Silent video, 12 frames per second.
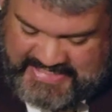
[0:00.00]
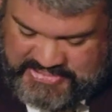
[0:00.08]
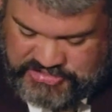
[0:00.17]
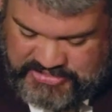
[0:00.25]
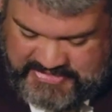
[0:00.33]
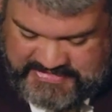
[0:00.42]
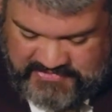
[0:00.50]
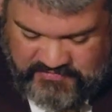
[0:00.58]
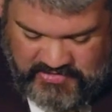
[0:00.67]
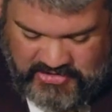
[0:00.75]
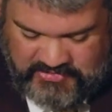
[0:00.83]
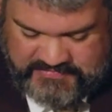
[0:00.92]
AGs
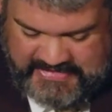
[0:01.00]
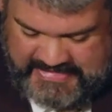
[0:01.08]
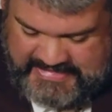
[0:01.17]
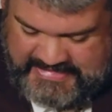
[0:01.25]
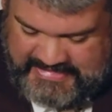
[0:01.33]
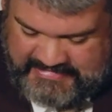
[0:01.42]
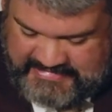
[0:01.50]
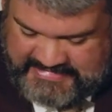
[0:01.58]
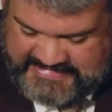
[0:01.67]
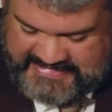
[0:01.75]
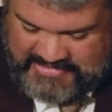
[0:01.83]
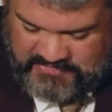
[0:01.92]
involved in
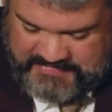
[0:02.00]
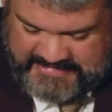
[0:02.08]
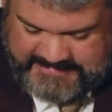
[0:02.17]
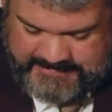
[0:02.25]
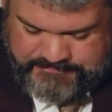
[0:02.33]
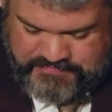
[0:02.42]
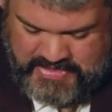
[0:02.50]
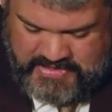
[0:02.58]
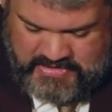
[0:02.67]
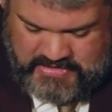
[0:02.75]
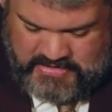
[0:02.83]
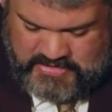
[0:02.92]
these settlements.
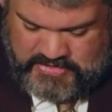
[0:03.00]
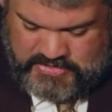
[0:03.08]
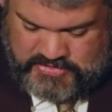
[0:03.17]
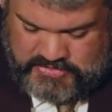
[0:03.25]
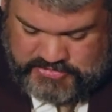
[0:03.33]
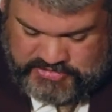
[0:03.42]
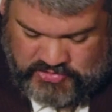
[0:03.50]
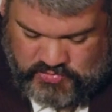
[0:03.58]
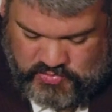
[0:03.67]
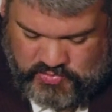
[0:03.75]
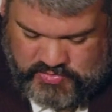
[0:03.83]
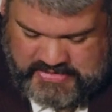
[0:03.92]

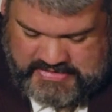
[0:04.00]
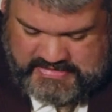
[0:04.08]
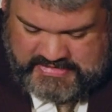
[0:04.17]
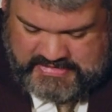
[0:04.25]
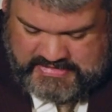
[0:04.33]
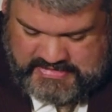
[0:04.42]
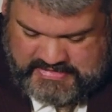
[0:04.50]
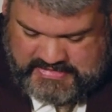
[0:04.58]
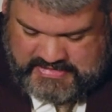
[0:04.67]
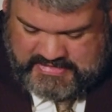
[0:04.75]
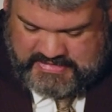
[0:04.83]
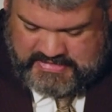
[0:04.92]
So,
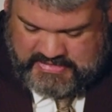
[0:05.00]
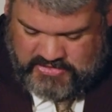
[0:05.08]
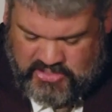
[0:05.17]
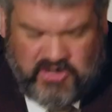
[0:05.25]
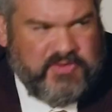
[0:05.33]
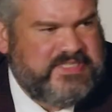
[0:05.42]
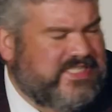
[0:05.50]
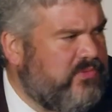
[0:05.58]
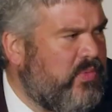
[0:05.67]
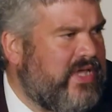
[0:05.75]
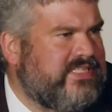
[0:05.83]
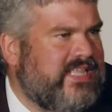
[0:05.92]
in
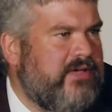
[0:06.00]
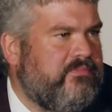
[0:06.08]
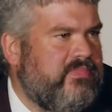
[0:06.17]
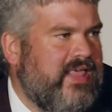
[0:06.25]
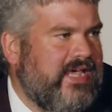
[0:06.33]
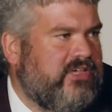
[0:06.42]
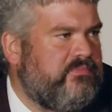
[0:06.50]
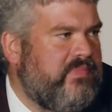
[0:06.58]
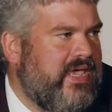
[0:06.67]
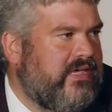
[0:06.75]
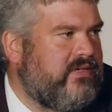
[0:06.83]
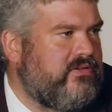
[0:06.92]
some ways that could
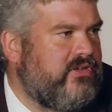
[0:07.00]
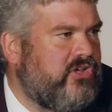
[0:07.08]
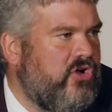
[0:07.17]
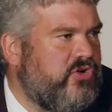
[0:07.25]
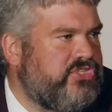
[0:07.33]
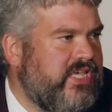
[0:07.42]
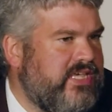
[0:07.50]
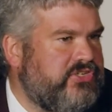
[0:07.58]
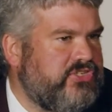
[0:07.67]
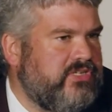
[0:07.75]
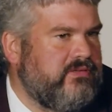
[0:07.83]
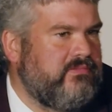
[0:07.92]
make
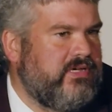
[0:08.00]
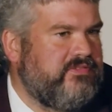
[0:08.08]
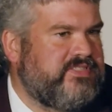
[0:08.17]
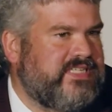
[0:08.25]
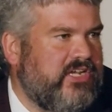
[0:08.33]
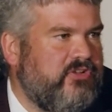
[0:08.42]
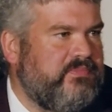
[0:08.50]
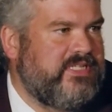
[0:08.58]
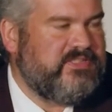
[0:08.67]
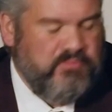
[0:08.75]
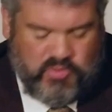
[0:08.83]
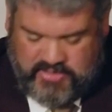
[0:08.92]
negotiation of
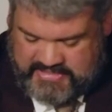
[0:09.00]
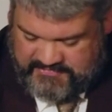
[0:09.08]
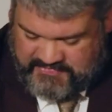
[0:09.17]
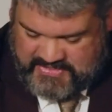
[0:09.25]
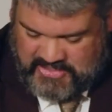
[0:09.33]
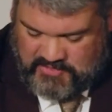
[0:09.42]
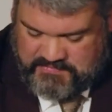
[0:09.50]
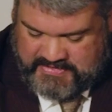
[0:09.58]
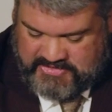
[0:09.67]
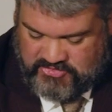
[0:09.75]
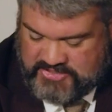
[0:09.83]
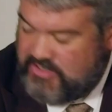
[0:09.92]
settlements more difficult,
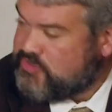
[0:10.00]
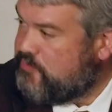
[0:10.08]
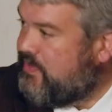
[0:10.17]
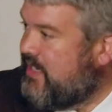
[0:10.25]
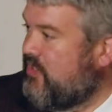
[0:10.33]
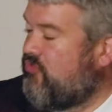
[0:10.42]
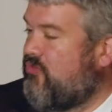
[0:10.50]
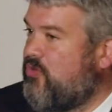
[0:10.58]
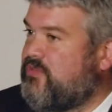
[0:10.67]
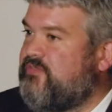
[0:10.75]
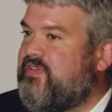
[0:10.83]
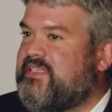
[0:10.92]
but there's also been a
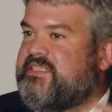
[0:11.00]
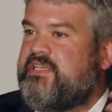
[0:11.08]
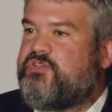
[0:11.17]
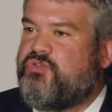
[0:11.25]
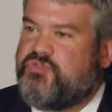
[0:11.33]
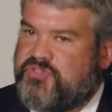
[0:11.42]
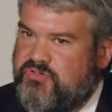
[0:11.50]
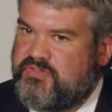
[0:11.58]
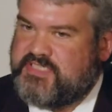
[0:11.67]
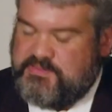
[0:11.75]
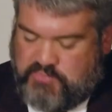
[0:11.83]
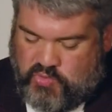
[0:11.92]
growth of
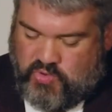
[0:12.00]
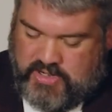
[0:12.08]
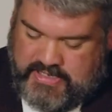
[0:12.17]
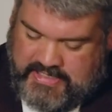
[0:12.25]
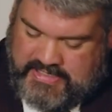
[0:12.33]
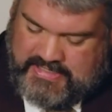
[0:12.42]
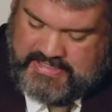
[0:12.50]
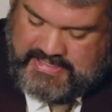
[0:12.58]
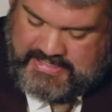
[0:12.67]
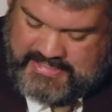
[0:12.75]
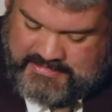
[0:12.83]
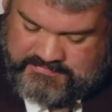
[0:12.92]
institutional support
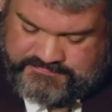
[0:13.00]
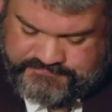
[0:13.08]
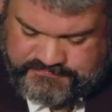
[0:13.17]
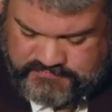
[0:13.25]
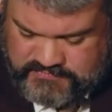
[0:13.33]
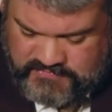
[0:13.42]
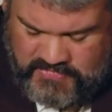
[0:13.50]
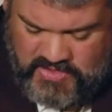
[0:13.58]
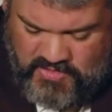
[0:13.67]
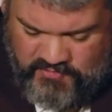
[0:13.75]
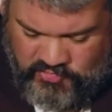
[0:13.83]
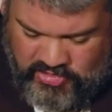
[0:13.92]

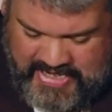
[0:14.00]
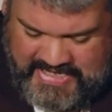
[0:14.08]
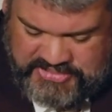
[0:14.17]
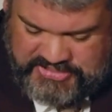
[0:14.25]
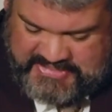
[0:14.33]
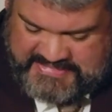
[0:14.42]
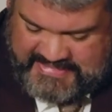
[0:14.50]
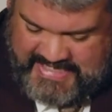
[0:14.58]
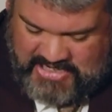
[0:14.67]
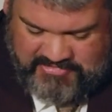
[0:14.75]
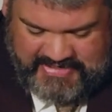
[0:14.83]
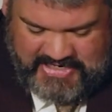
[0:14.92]
for AGs to
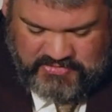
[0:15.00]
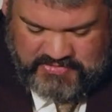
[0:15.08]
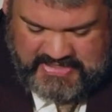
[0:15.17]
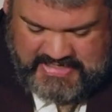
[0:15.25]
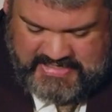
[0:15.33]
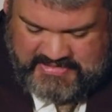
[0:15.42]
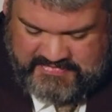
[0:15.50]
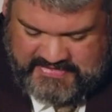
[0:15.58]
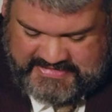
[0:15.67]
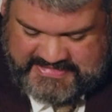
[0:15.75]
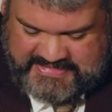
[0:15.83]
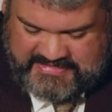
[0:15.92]
carry out
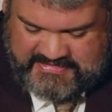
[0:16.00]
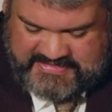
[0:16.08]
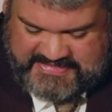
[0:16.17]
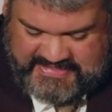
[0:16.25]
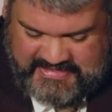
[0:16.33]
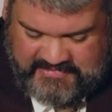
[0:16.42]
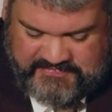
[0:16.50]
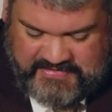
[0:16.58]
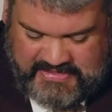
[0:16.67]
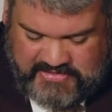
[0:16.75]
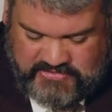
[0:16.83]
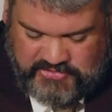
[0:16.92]
this stuff,
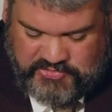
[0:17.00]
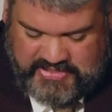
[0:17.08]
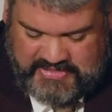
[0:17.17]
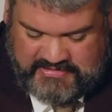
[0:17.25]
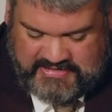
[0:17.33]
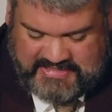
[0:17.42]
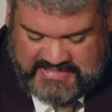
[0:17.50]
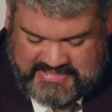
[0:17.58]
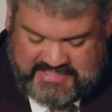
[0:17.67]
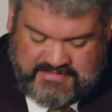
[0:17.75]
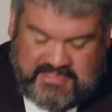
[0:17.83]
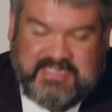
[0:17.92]
including the
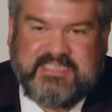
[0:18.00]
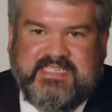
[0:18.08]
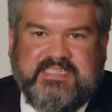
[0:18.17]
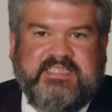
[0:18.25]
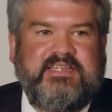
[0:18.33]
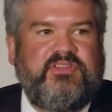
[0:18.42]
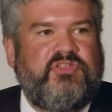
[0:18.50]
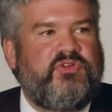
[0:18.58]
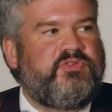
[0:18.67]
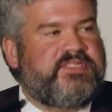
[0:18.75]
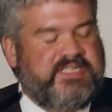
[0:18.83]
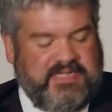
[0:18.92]
consistent
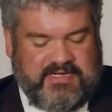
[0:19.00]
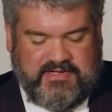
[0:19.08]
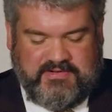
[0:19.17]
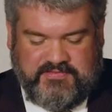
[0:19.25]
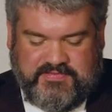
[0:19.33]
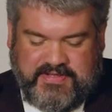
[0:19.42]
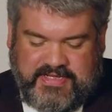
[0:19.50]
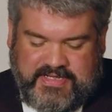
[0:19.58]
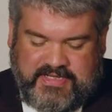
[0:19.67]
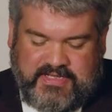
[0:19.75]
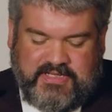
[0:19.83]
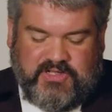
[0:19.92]
use of
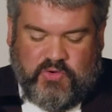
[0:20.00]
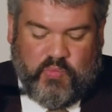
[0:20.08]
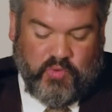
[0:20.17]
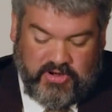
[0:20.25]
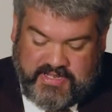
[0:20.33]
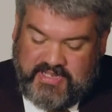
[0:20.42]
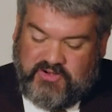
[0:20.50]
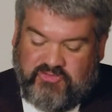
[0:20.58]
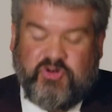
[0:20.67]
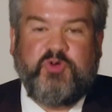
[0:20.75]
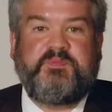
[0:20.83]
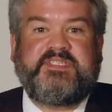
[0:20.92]
working
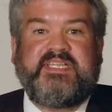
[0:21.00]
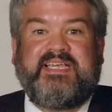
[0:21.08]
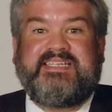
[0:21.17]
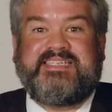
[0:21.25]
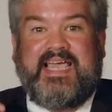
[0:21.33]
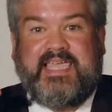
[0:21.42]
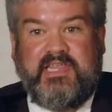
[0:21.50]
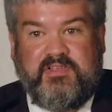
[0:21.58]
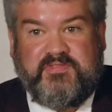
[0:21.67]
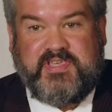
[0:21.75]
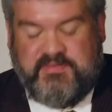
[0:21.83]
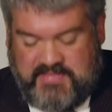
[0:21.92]
groups,
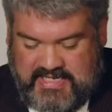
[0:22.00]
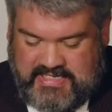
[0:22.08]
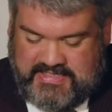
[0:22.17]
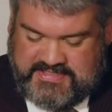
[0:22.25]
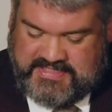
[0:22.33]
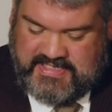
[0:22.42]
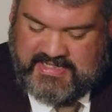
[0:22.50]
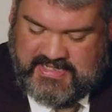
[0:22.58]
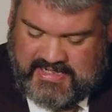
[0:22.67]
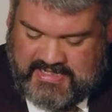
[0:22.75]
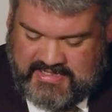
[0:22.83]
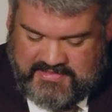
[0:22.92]
executive committees
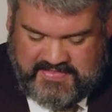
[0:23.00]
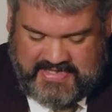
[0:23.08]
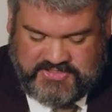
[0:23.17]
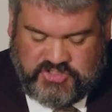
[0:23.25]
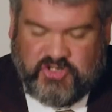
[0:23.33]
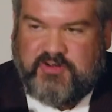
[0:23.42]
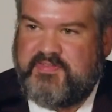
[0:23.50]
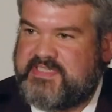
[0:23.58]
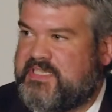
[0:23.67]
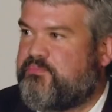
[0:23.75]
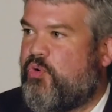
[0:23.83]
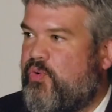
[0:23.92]
that serve
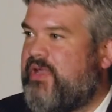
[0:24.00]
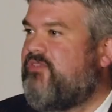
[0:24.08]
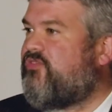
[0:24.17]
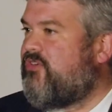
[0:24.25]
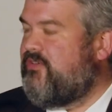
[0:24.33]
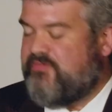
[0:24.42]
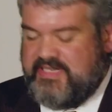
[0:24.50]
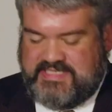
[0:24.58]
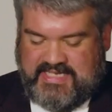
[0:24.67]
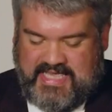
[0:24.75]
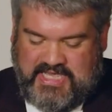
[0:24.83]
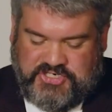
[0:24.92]
as the point for
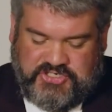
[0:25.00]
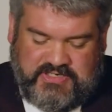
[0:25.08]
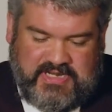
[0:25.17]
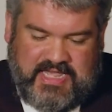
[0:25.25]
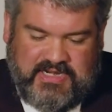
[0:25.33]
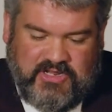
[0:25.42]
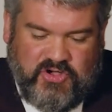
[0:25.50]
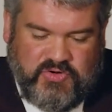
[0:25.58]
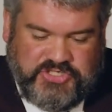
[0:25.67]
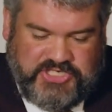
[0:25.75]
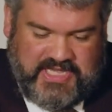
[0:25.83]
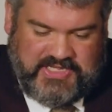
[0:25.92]
investigation and
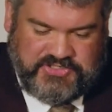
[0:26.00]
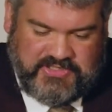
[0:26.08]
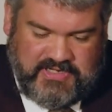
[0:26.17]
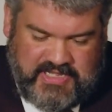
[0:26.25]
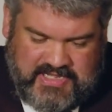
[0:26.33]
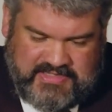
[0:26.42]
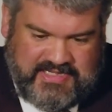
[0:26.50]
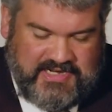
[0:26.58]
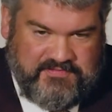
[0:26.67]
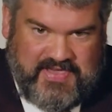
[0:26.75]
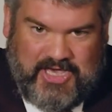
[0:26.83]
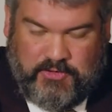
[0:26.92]
negotiation
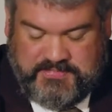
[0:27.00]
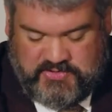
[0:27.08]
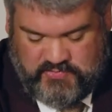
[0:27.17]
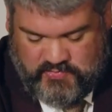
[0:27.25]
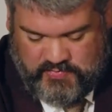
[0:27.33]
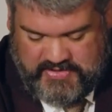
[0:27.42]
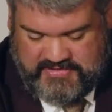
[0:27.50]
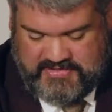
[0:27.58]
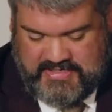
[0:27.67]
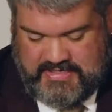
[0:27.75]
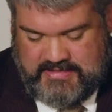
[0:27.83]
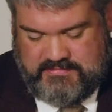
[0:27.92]
that have helped with
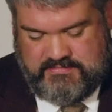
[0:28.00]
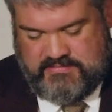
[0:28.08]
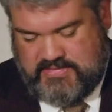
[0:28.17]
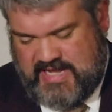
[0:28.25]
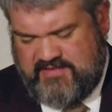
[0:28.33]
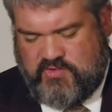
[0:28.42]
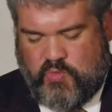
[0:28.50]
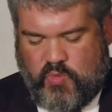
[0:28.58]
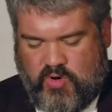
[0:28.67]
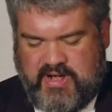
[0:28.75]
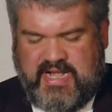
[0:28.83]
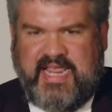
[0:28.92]
kind of
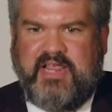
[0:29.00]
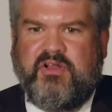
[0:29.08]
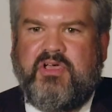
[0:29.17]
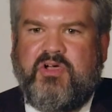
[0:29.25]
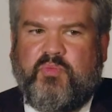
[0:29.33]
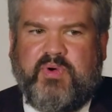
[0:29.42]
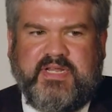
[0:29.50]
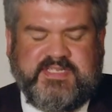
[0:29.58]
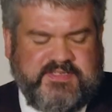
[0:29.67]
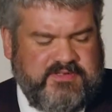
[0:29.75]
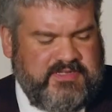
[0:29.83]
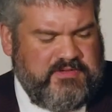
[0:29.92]
coordinate what
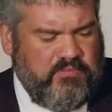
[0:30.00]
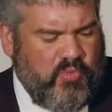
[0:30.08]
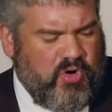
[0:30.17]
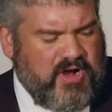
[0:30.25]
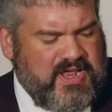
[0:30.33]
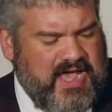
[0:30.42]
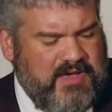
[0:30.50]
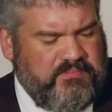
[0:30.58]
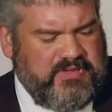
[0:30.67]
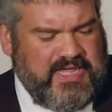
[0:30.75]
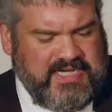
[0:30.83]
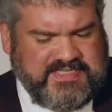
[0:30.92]
is more
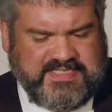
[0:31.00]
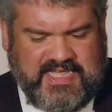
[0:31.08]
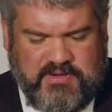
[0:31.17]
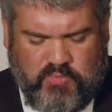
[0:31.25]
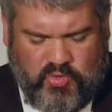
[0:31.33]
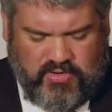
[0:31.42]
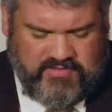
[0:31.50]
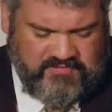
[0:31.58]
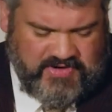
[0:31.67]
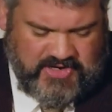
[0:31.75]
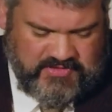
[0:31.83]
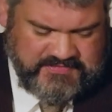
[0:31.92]
complex and more
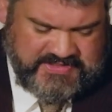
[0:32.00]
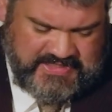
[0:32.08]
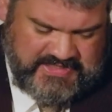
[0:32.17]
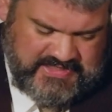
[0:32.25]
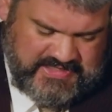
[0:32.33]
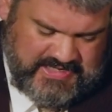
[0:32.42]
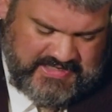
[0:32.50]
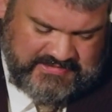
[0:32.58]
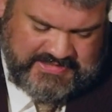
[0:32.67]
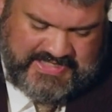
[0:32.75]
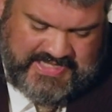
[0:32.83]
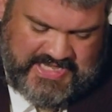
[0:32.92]
involved
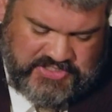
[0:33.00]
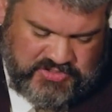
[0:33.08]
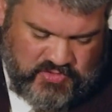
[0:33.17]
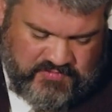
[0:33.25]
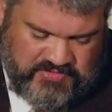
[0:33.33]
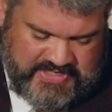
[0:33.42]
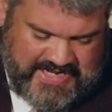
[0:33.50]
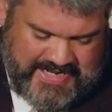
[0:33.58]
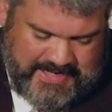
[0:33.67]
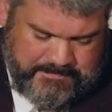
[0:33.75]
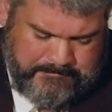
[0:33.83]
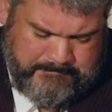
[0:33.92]
litigation over
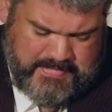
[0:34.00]
time.